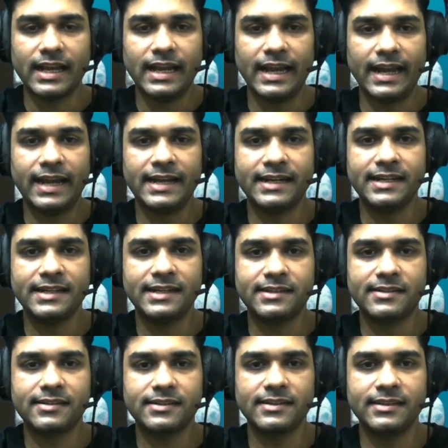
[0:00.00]
added
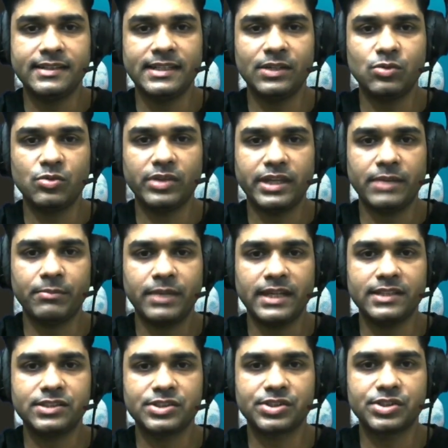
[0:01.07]
new
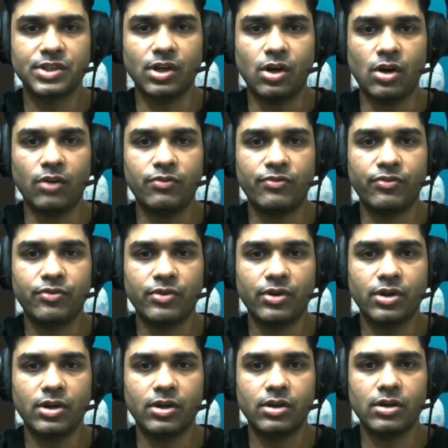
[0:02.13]
image of
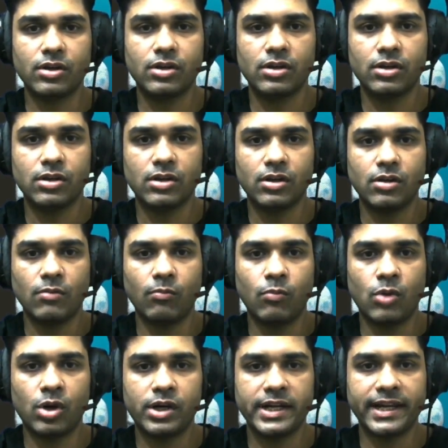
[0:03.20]

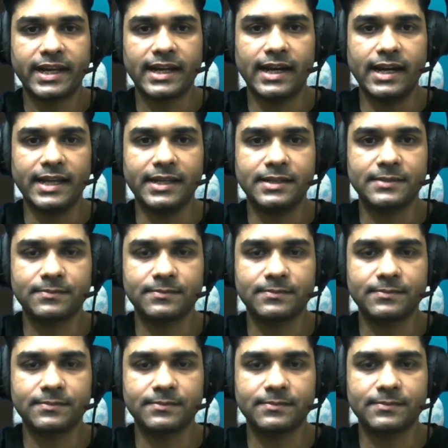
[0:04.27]
Mordecai.